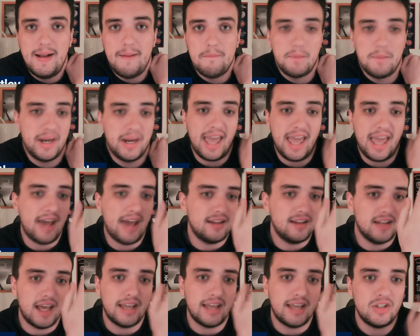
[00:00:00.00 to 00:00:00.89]
But again,
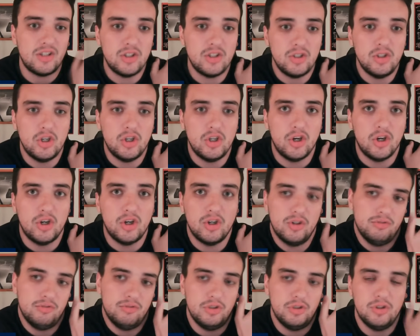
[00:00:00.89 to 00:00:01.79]
like, you're
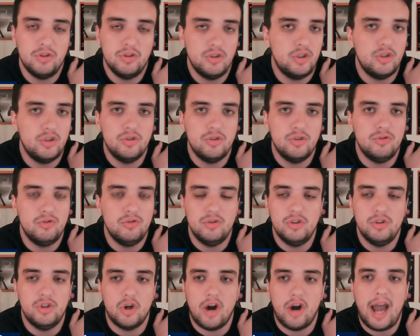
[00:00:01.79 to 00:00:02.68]

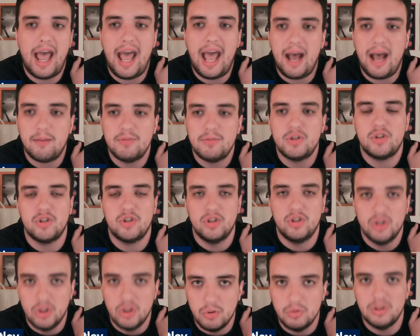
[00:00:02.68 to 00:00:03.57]

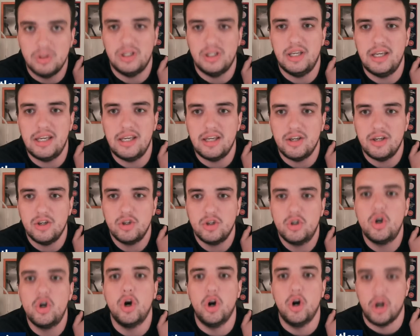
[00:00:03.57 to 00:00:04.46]
absolutely
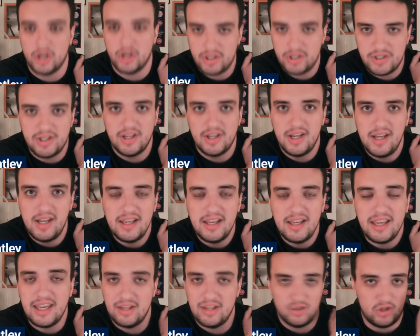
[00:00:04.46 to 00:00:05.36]
cooked
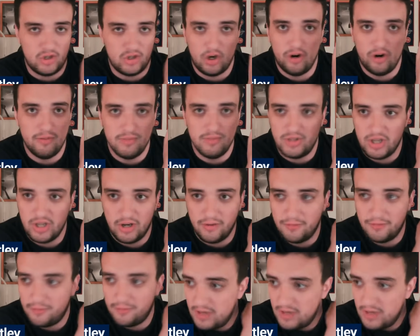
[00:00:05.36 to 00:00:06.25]
in terms
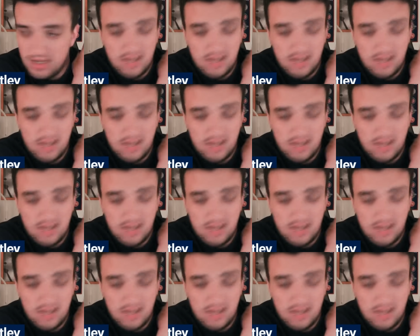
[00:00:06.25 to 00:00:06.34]
of